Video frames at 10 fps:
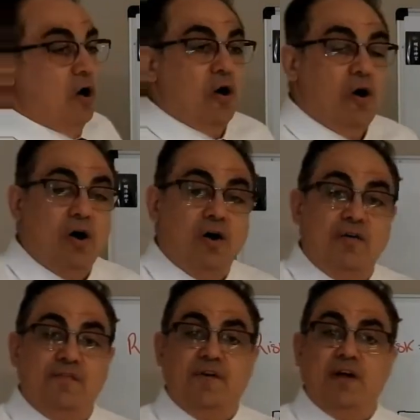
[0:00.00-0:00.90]

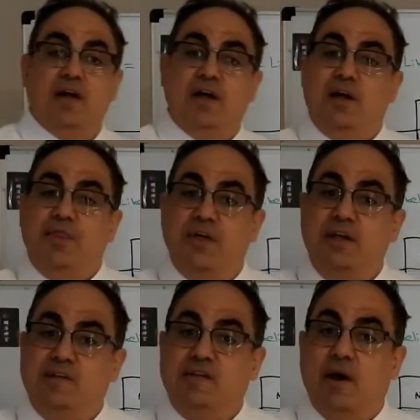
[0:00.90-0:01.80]
of
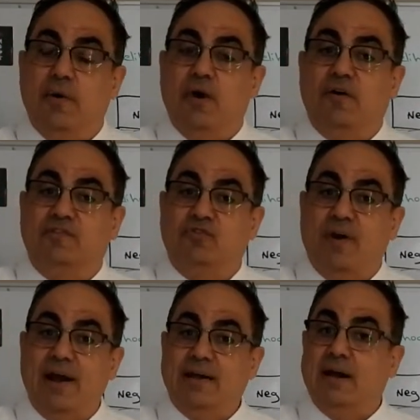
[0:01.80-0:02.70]
things going off
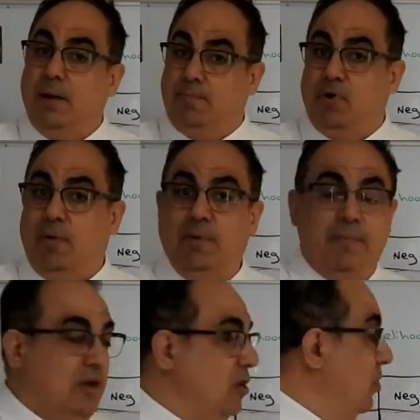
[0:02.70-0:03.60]
track, a
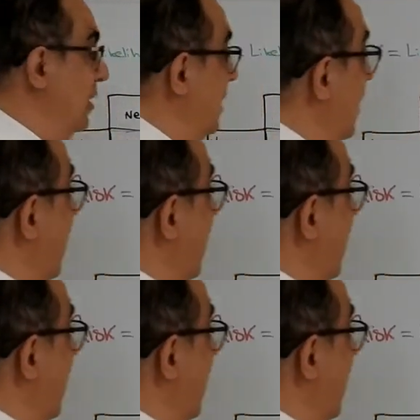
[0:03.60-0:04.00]
problem occurring,